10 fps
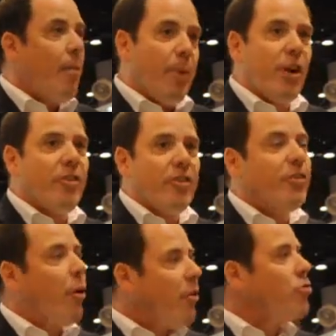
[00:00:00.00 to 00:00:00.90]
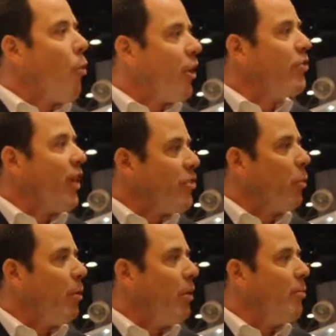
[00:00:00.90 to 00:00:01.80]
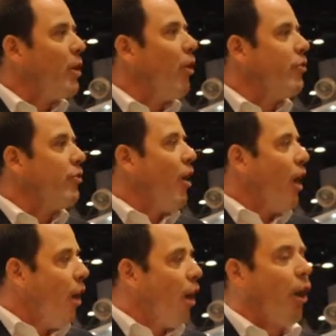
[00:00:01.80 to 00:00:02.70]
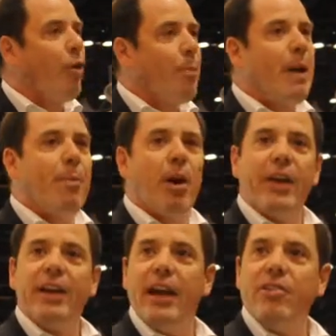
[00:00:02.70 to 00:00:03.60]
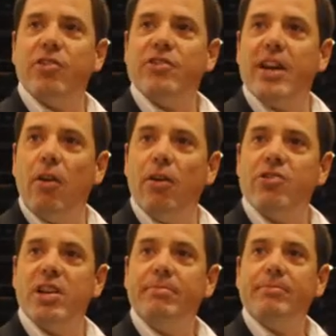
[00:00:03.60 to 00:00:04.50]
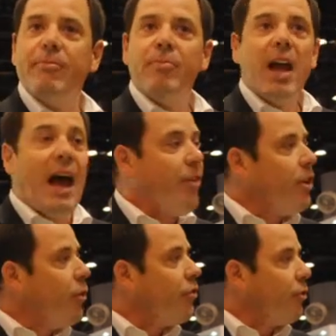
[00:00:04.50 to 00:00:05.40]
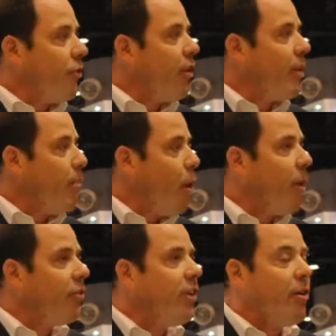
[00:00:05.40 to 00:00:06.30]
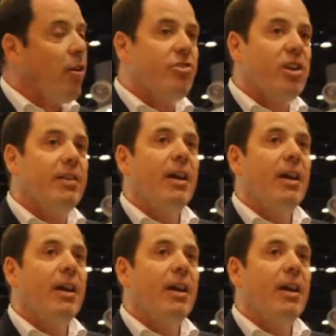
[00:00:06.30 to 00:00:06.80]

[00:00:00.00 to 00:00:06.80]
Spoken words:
Because it's so much more accessible, and because a lot of people are engaged in technology and the use of certainly mobile technology,